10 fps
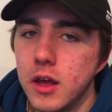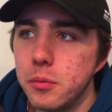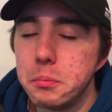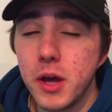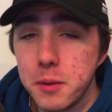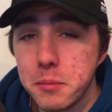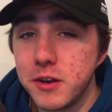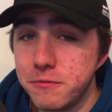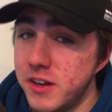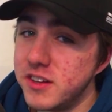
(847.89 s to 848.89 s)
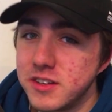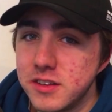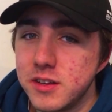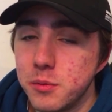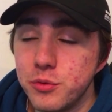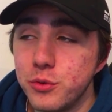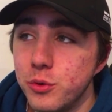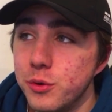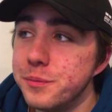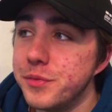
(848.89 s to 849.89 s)
But in my defense, as I said
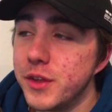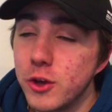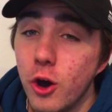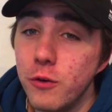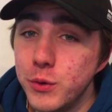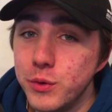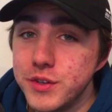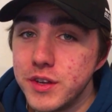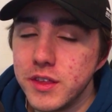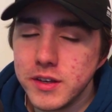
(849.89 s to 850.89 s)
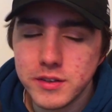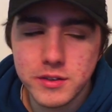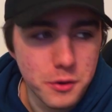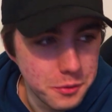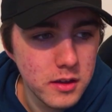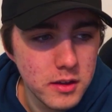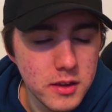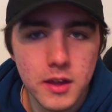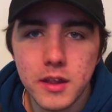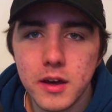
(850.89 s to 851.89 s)
before, COVID was a thing, so
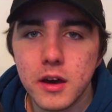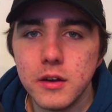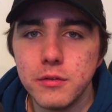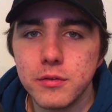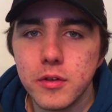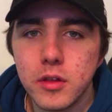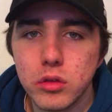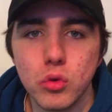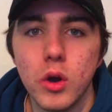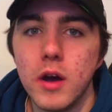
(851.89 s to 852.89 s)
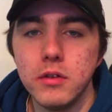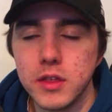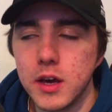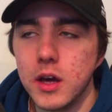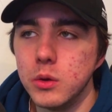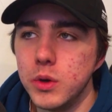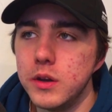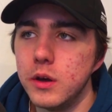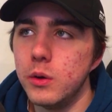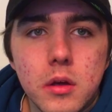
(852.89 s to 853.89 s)
yeah, that kind of threw everything out the
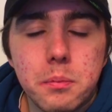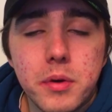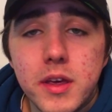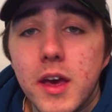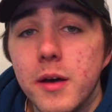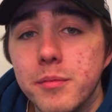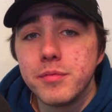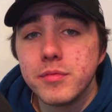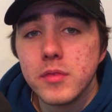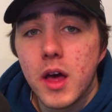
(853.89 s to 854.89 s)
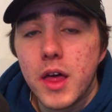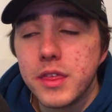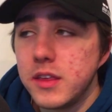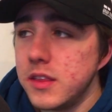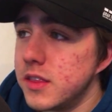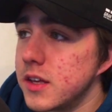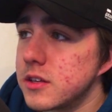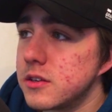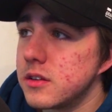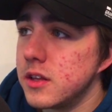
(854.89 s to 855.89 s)
window. But yeah, I think
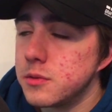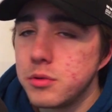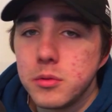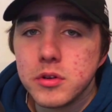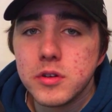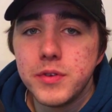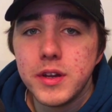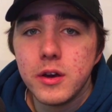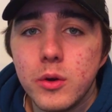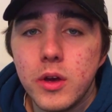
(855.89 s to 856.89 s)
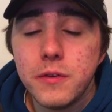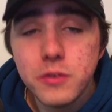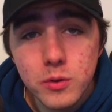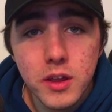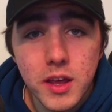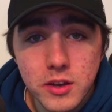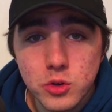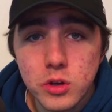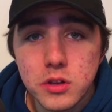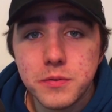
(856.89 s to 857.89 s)
that's pretty much the video. If you
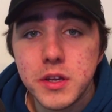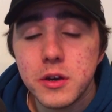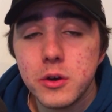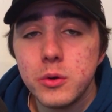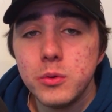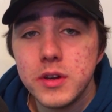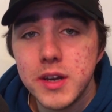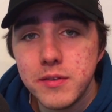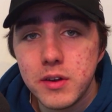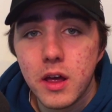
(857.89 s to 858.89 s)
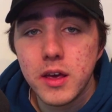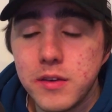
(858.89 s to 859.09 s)
enjoyed the video, leave a like.